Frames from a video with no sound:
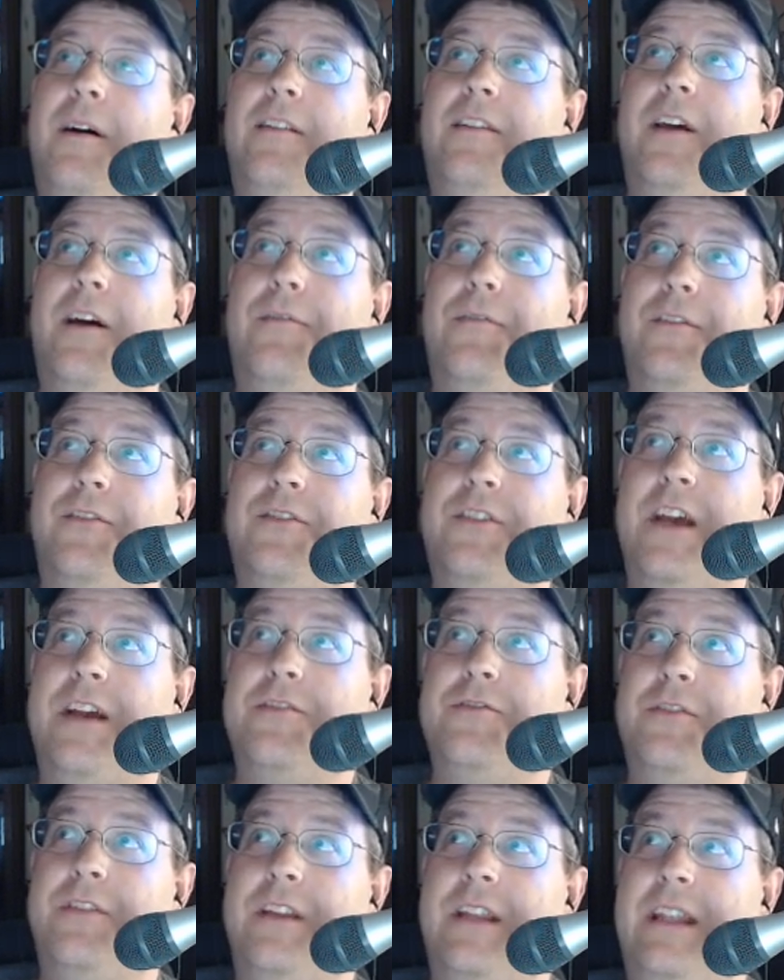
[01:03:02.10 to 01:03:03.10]
tougher
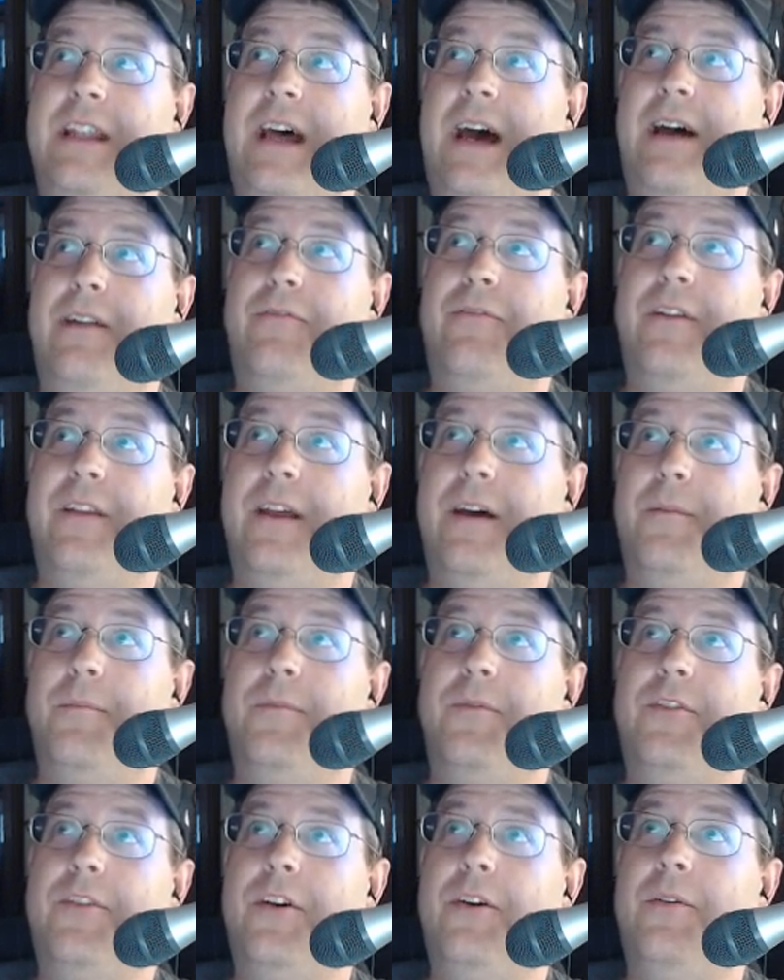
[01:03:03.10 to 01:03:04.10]
schedule than that for them.
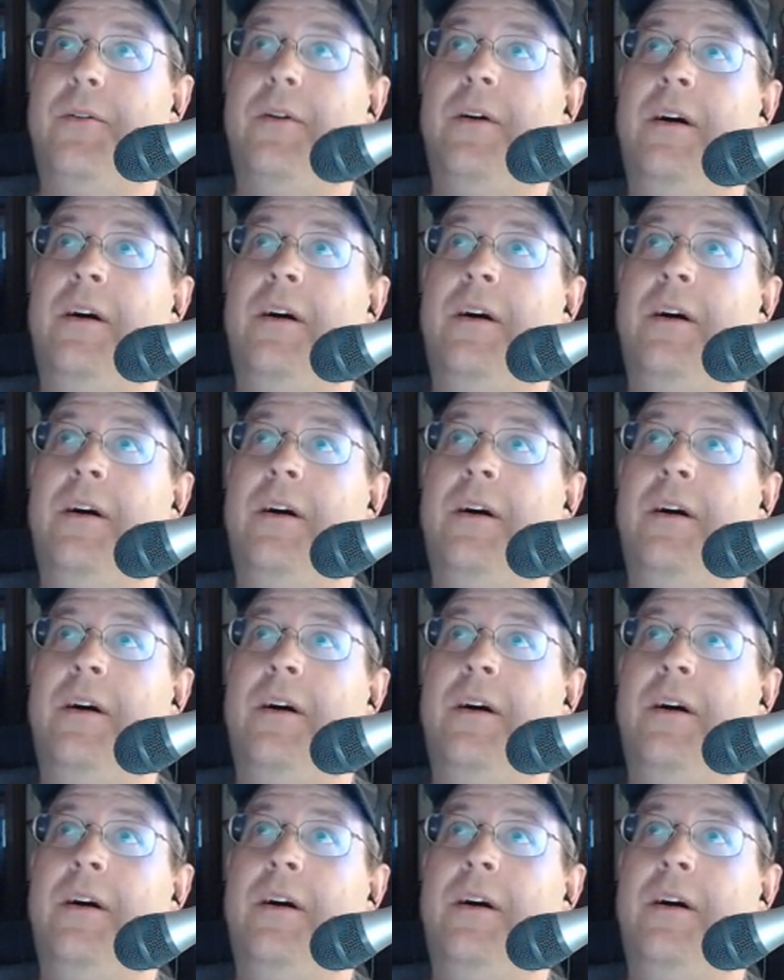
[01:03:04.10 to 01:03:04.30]
So